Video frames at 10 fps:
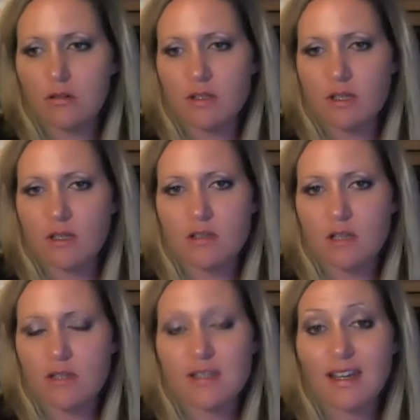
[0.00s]

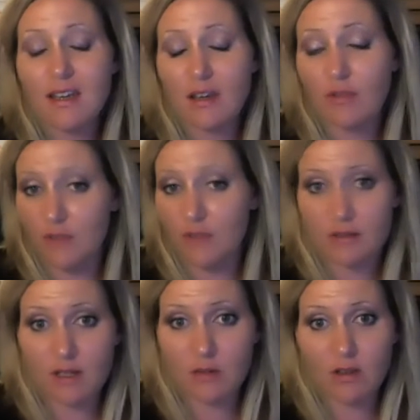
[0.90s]
it's a gift.
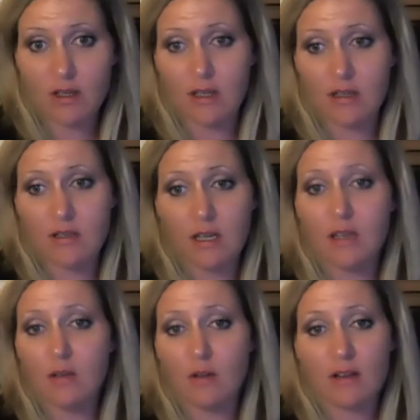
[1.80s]
It really is. Thank
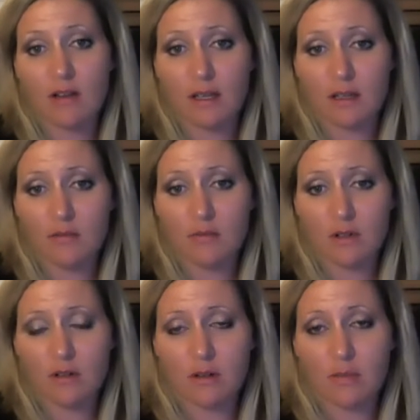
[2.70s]
you, Elliot,
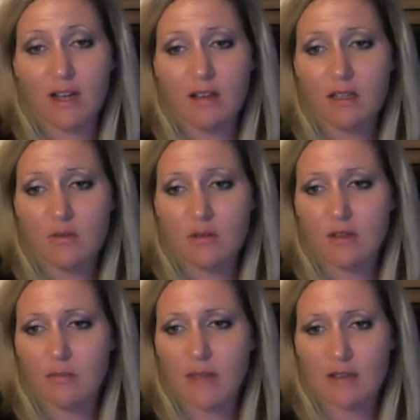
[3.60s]
Elliot's really
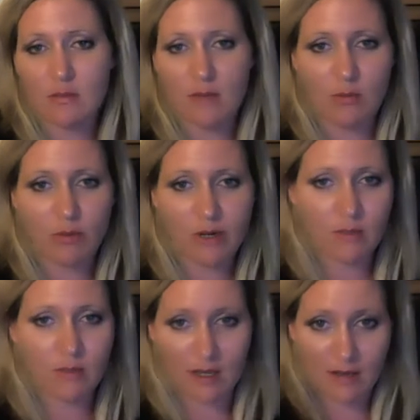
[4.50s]
the mastermind brains
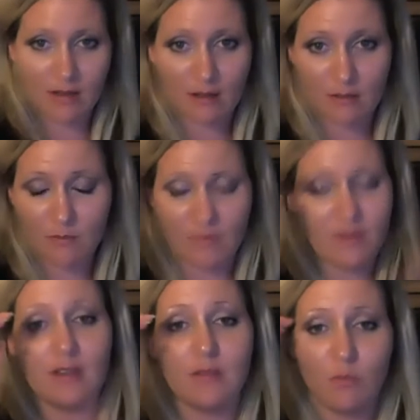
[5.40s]
behind the
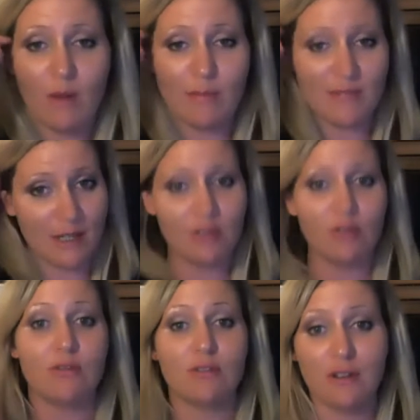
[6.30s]
website
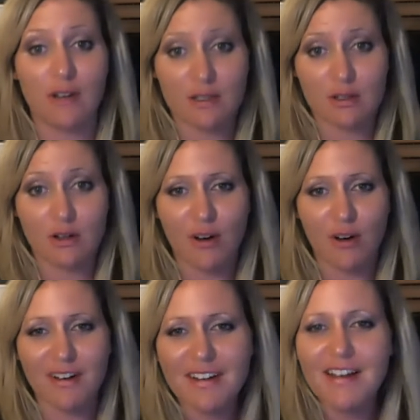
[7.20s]
too, so you guys know.
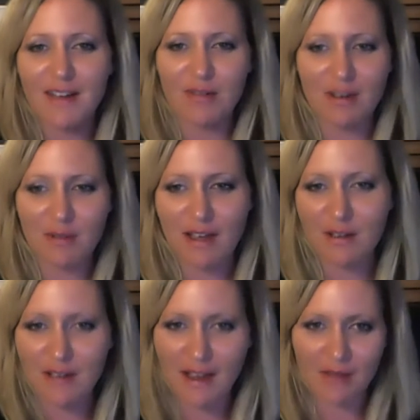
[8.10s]

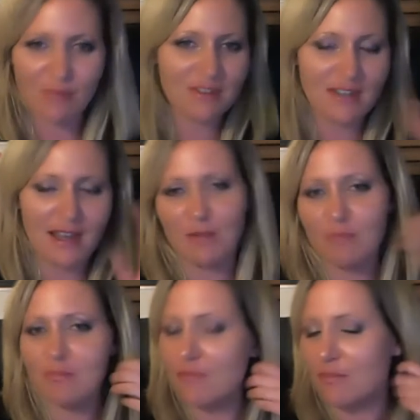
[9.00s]
I
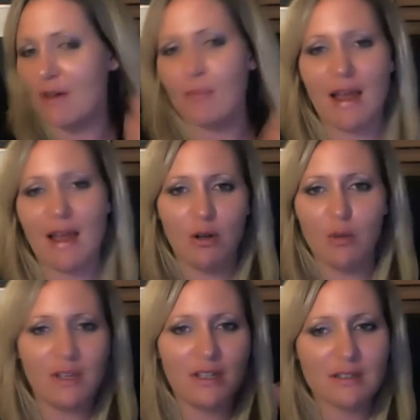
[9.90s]
say my little
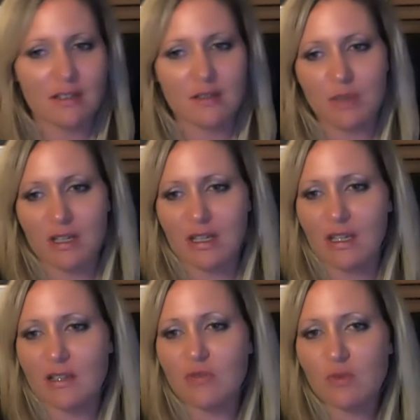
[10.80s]
pieces, but
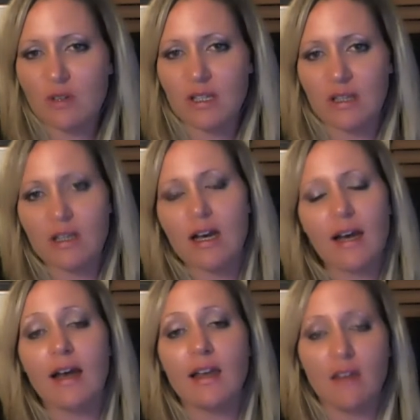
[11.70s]
he's really the
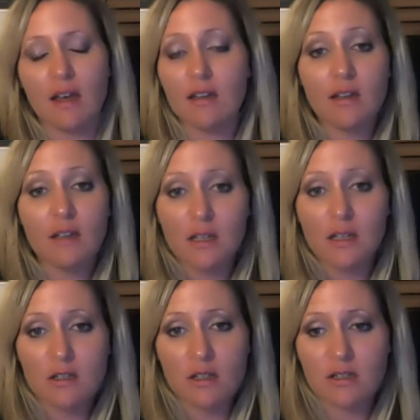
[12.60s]
guy that
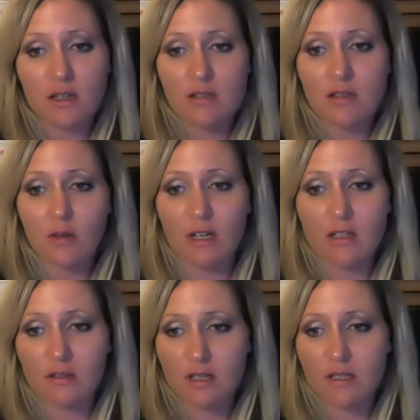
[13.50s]
just does so much
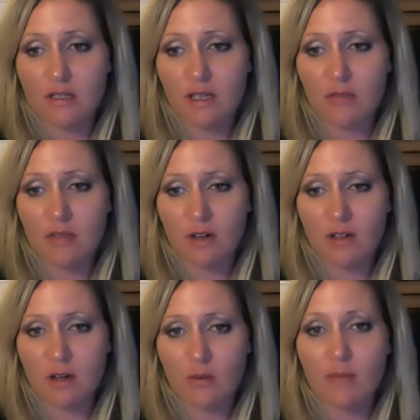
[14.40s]
for this team as far
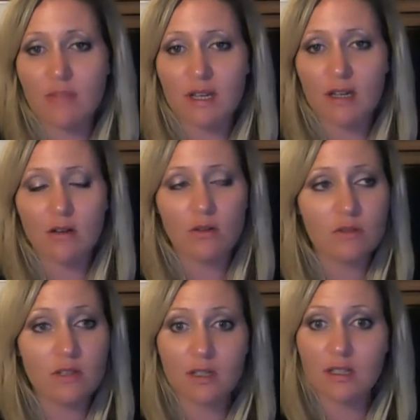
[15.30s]
as our website
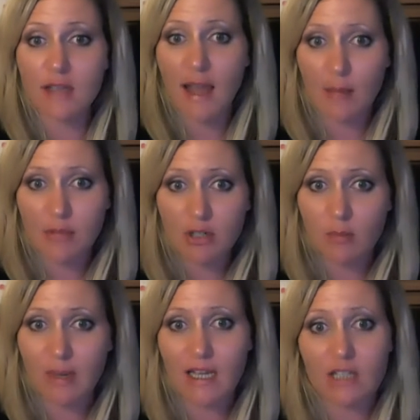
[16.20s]
goes and these capture
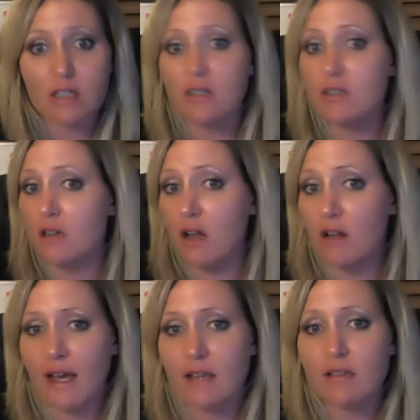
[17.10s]
pages and all
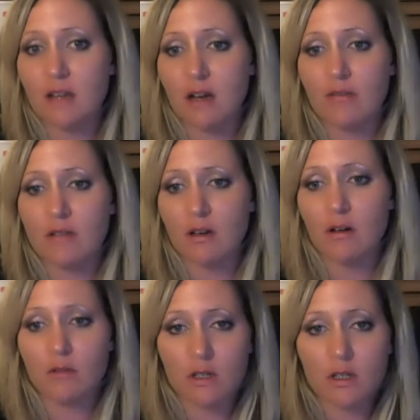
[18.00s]
that stuff.
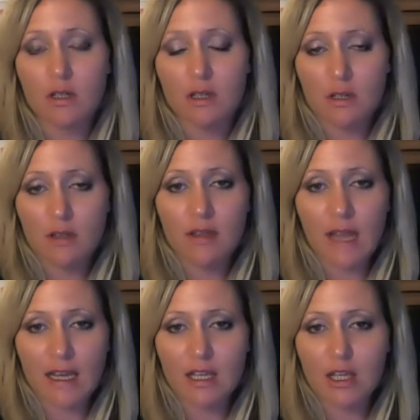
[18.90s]
So
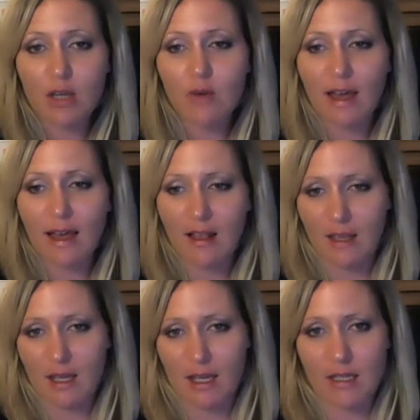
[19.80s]
thank you,
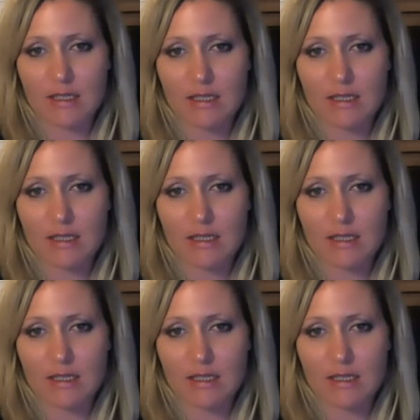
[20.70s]
Elliot.